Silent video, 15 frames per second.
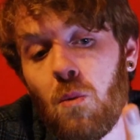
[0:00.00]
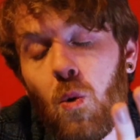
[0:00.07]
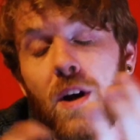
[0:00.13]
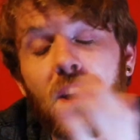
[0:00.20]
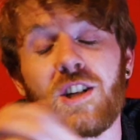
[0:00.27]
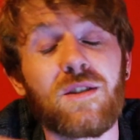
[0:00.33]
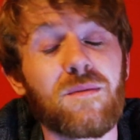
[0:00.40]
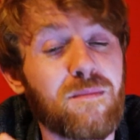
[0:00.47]

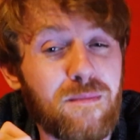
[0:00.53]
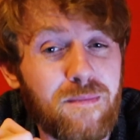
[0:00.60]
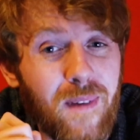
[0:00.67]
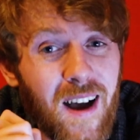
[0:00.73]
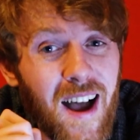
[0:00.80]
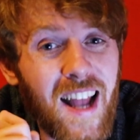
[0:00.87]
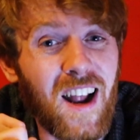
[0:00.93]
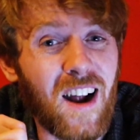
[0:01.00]
which
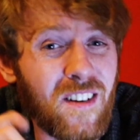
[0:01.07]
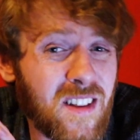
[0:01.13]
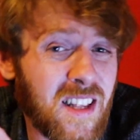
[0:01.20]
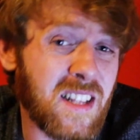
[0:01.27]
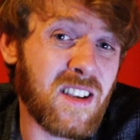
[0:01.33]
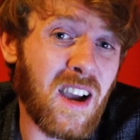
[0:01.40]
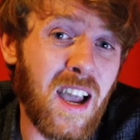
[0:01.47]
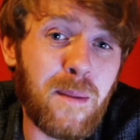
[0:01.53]
a lot of
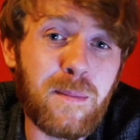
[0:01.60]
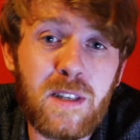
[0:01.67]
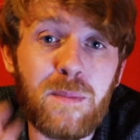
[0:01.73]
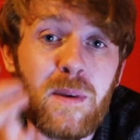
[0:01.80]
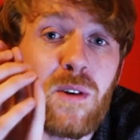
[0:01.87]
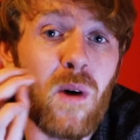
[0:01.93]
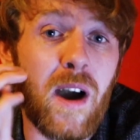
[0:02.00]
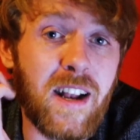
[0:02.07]
the time, to
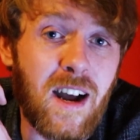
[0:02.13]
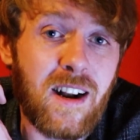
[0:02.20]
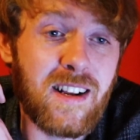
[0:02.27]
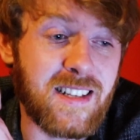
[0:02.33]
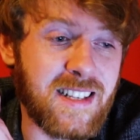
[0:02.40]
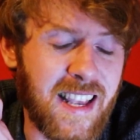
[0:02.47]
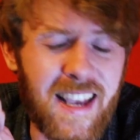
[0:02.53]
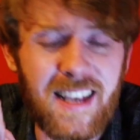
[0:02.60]
be quite
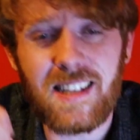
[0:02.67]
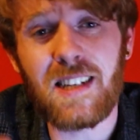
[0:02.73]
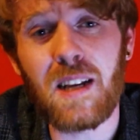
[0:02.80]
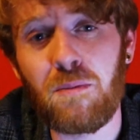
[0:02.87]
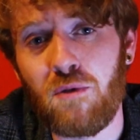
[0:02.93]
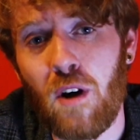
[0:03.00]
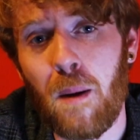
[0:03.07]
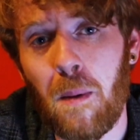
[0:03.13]
honest, isn't
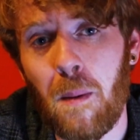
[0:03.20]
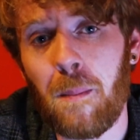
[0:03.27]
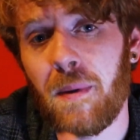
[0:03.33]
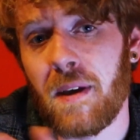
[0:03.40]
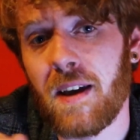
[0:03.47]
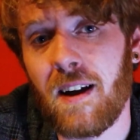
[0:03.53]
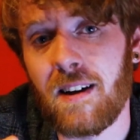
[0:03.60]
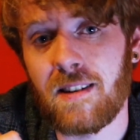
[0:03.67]
a problem
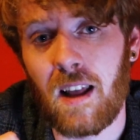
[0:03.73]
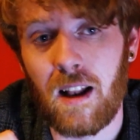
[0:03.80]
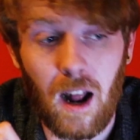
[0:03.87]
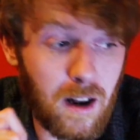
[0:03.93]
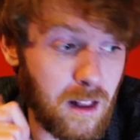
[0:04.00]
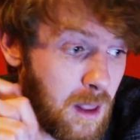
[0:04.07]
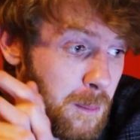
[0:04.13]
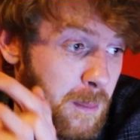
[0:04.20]
because a
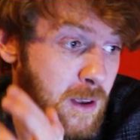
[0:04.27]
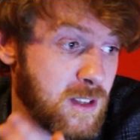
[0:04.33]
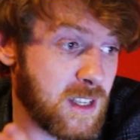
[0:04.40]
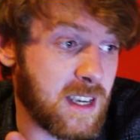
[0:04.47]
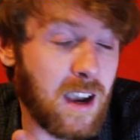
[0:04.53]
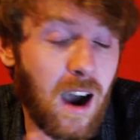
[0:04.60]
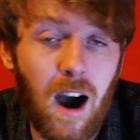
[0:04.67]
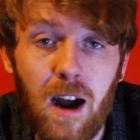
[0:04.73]
lot of the
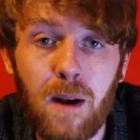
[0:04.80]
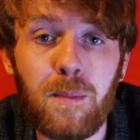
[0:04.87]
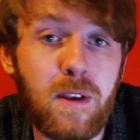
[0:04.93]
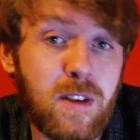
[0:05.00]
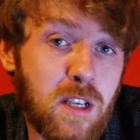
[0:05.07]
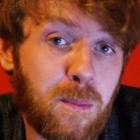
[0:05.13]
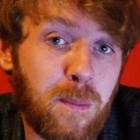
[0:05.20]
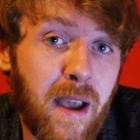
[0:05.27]
music on
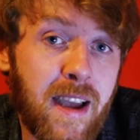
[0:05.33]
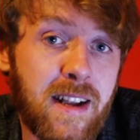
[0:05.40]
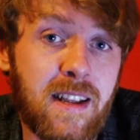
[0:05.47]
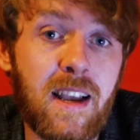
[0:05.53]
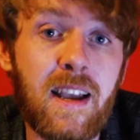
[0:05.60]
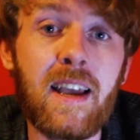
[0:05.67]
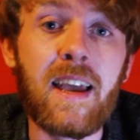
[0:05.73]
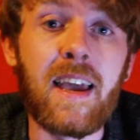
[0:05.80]
MusicBed
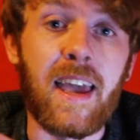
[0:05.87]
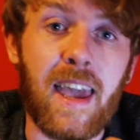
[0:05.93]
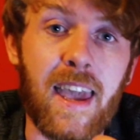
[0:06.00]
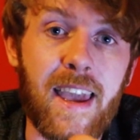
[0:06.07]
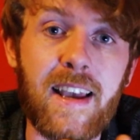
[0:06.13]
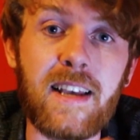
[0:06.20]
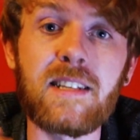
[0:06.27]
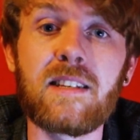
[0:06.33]

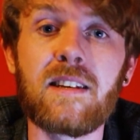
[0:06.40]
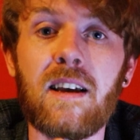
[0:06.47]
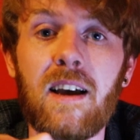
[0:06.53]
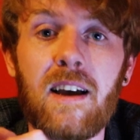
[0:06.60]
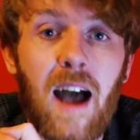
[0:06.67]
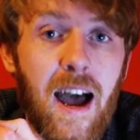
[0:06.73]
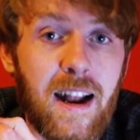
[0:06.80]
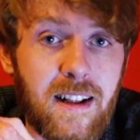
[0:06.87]
is
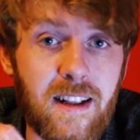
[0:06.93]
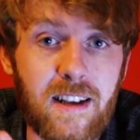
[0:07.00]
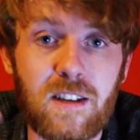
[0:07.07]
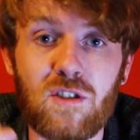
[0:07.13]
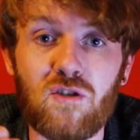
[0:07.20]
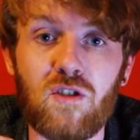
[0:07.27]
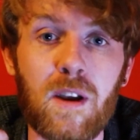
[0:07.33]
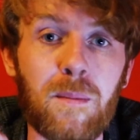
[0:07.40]
at an
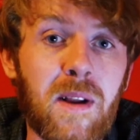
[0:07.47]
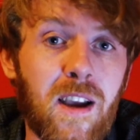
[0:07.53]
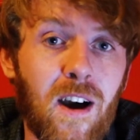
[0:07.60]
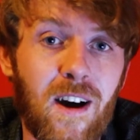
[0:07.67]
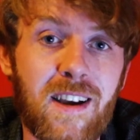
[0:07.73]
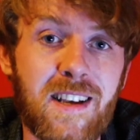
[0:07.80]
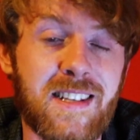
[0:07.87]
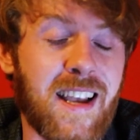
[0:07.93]
extremely high